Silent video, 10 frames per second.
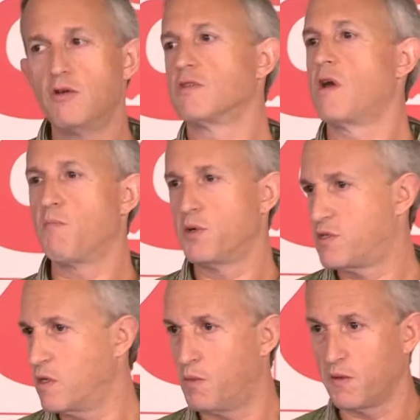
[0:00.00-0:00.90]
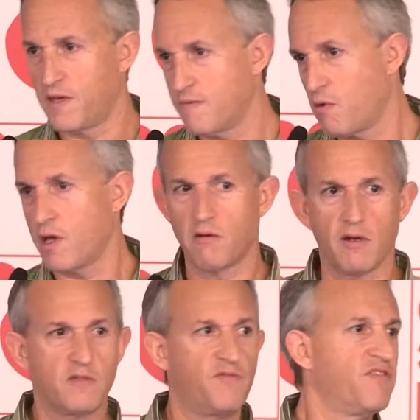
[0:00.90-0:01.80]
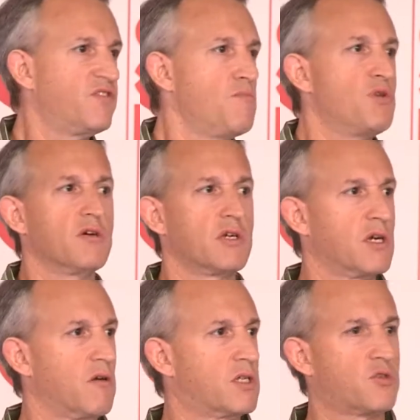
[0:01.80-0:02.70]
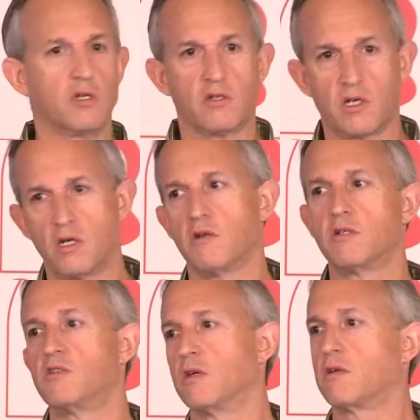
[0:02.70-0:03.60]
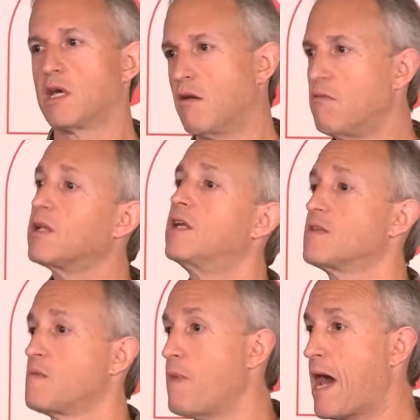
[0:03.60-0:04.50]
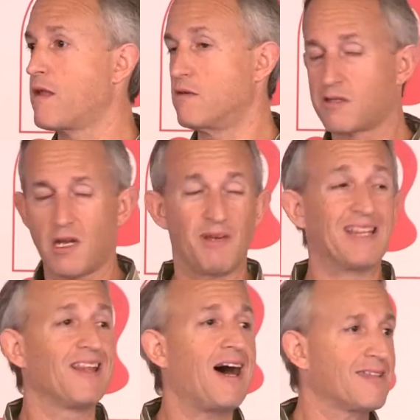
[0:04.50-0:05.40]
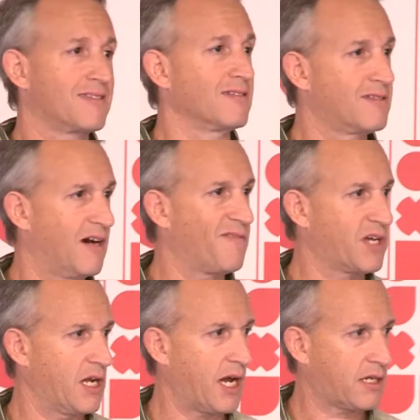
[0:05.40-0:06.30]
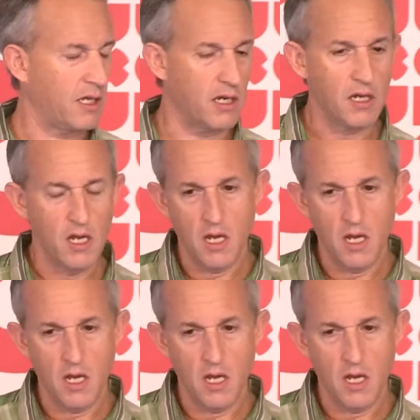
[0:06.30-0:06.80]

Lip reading: whose numbers you believe, whether it's 50 billion or a trillion or a zillion, it really doesn't matter. There's going to be lots of stuff connected.